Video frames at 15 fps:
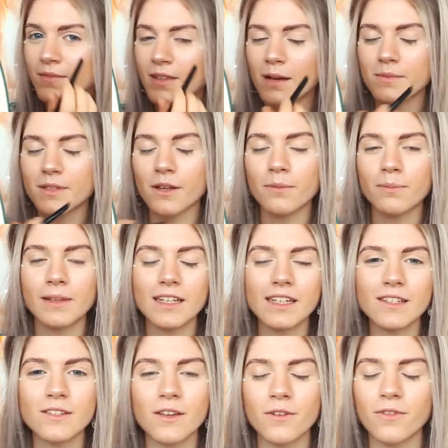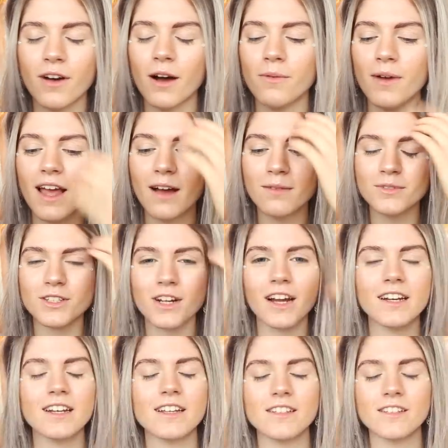I'm so pleased so far. Wait, I'm
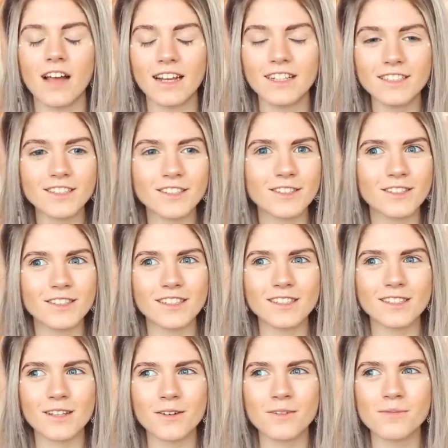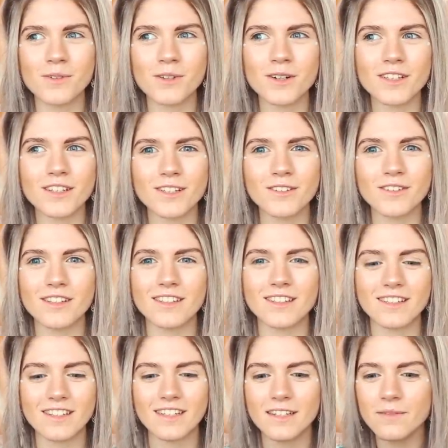trying to, I need to do this so more that you can
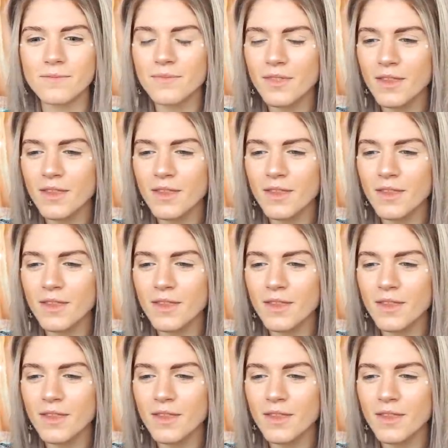see.